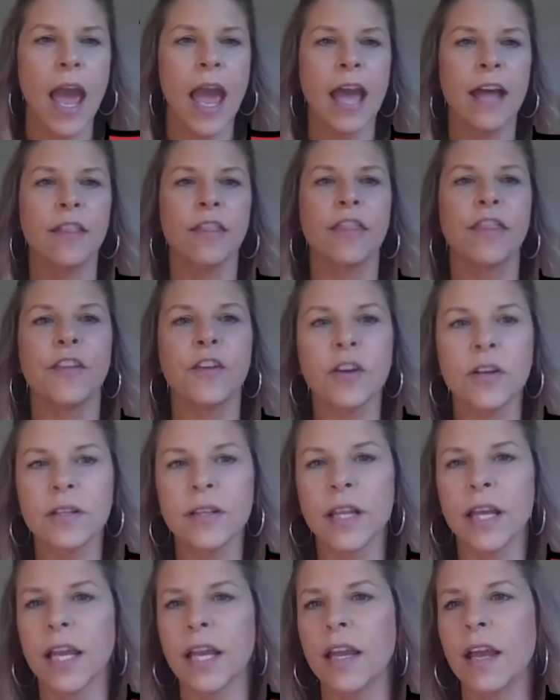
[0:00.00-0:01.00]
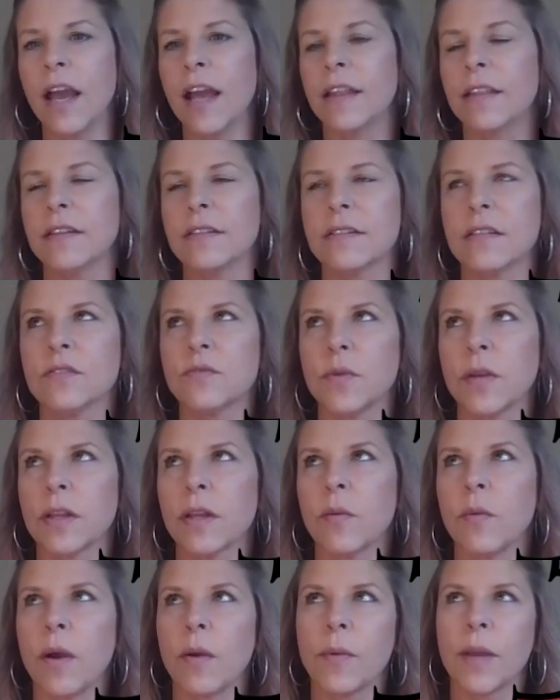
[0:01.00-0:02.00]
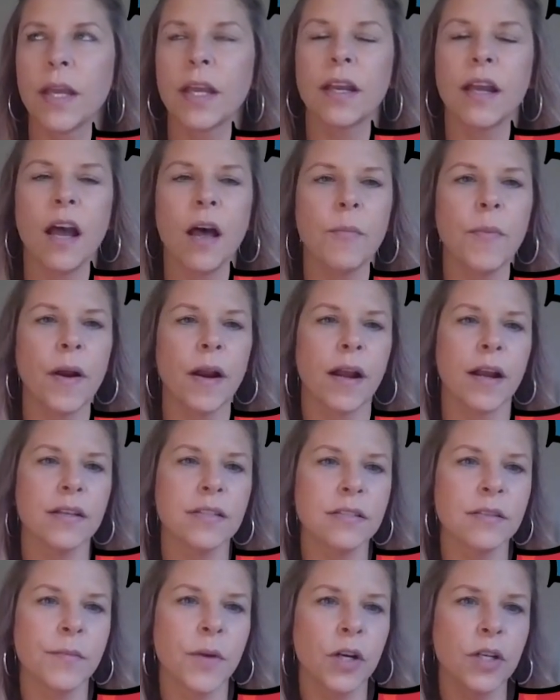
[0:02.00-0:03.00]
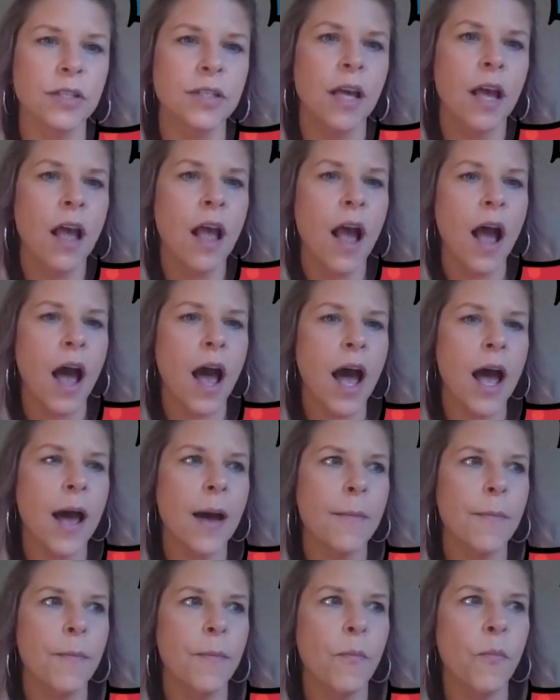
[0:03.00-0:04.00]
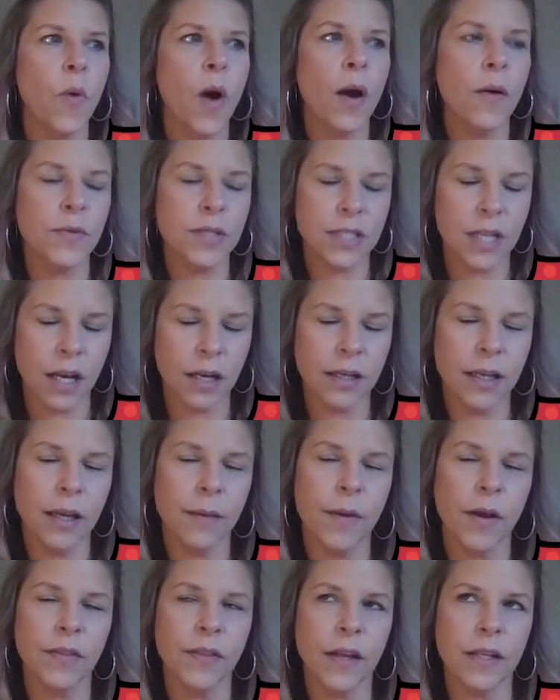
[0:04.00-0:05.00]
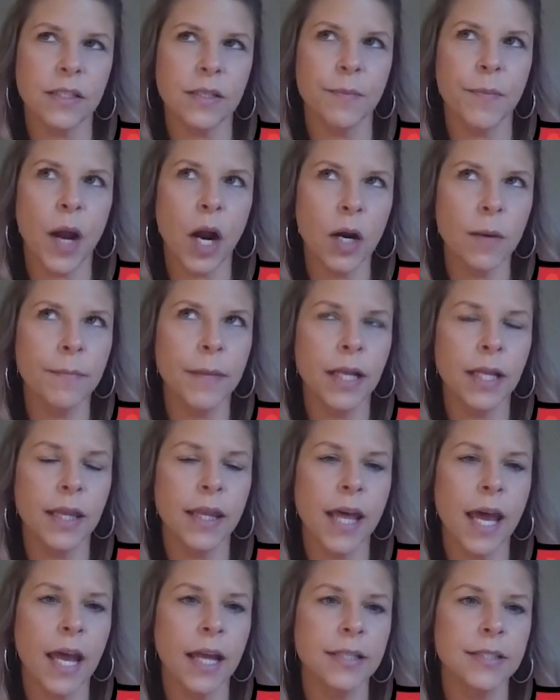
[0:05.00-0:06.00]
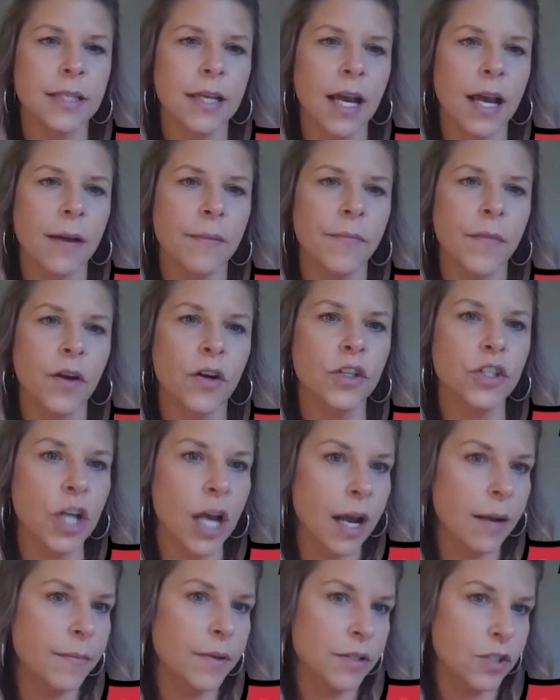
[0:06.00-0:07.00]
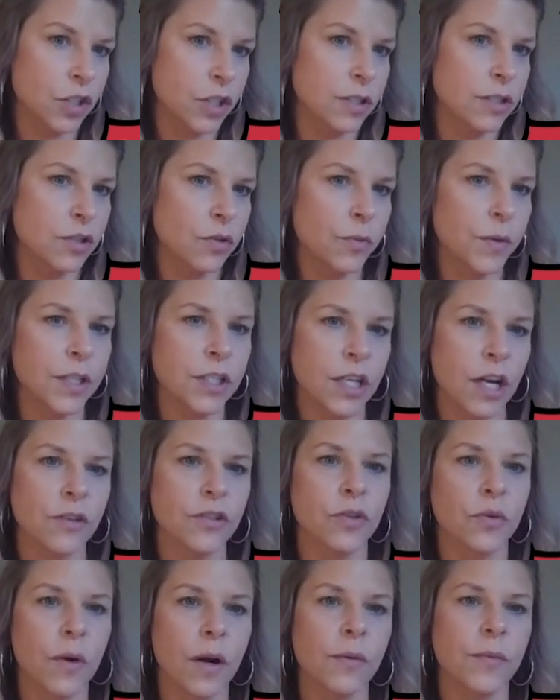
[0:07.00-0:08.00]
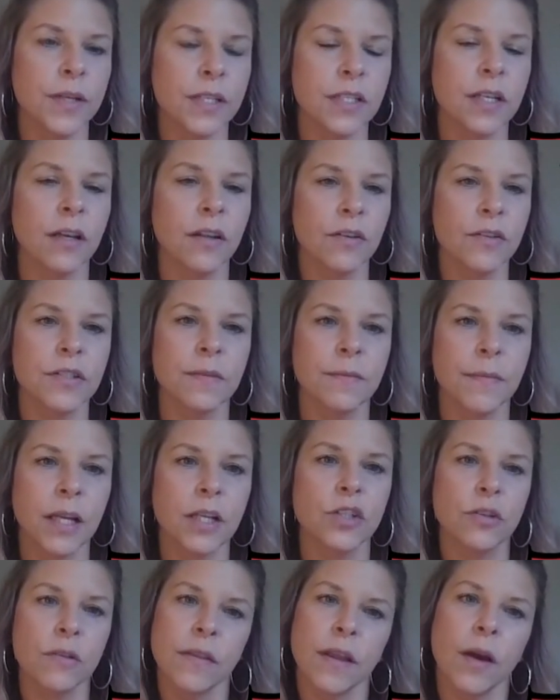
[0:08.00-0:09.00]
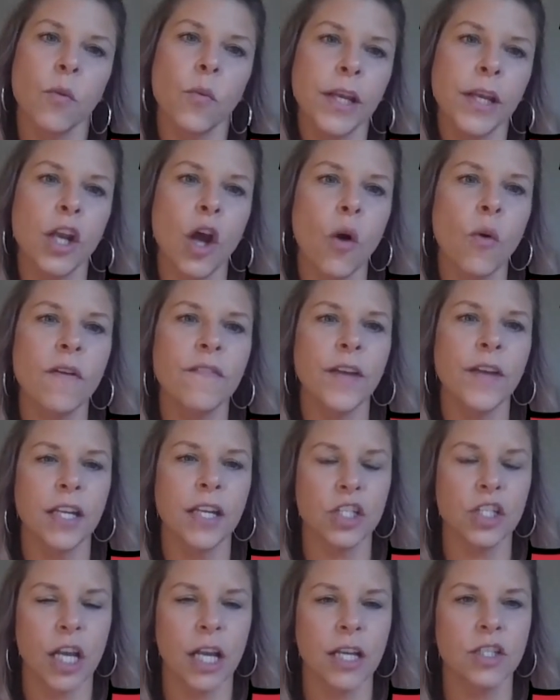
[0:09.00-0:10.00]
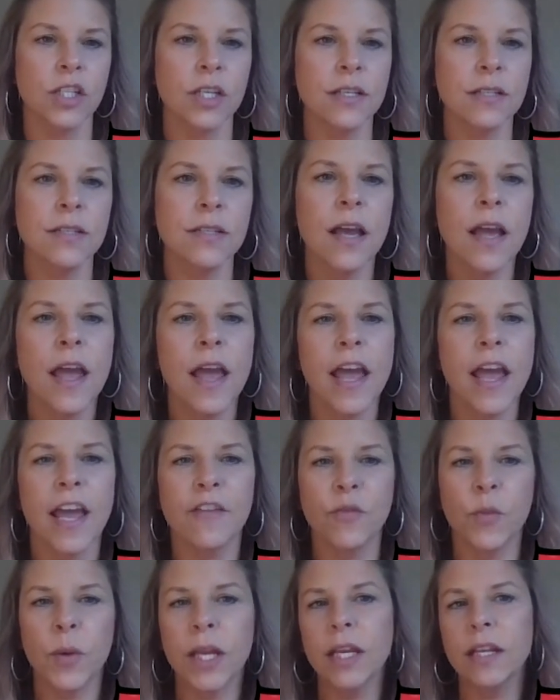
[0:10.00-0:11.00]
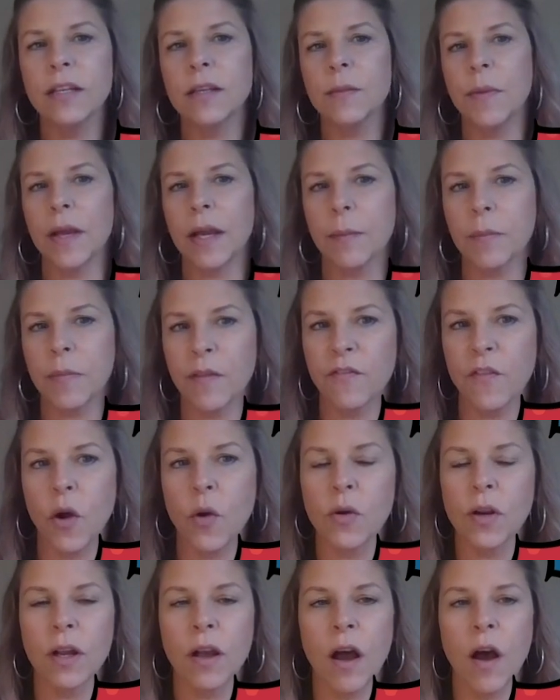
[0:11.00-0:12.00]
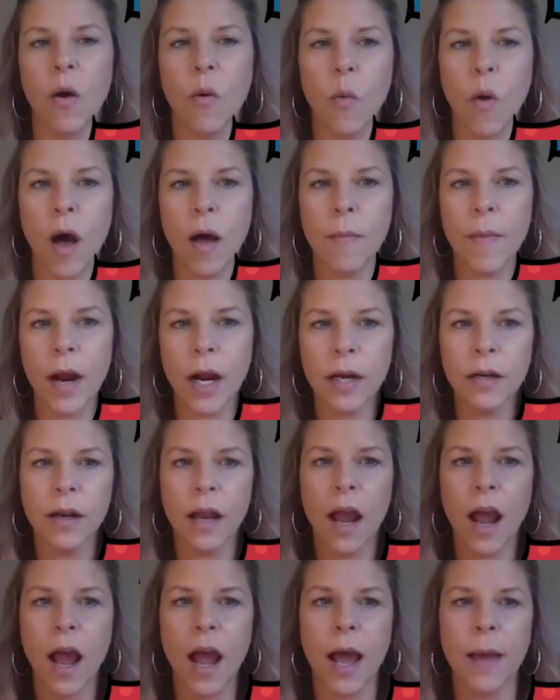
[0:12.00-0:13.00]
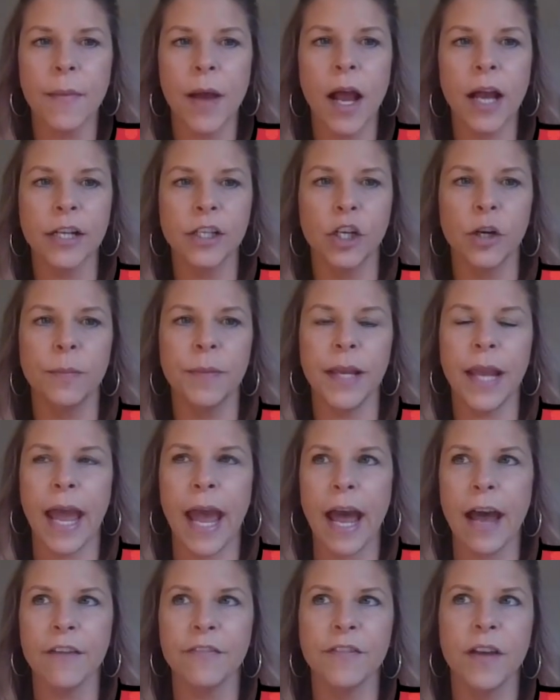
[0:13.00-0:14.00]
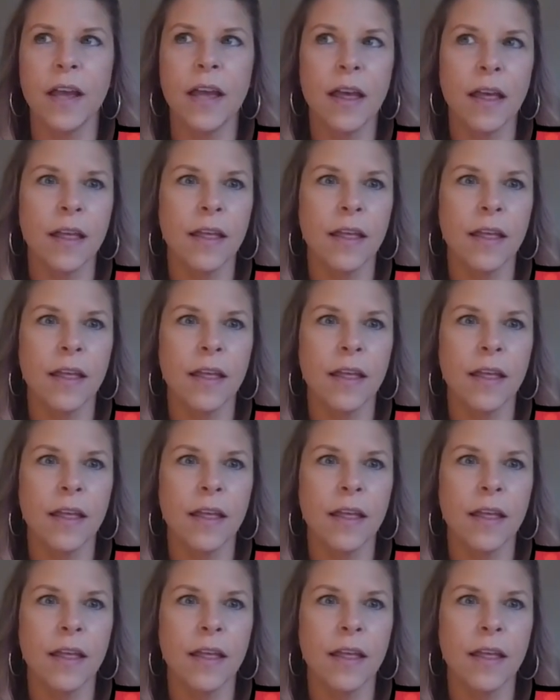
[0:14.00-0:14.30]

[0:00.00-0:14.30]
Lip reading: And thirdly, and this is really where we can help our customers, I was talking about that department that their job is just to reach out to our retailers and make sure that we know of any changes. If we need to pick up the phone and call Walmart on your behalf,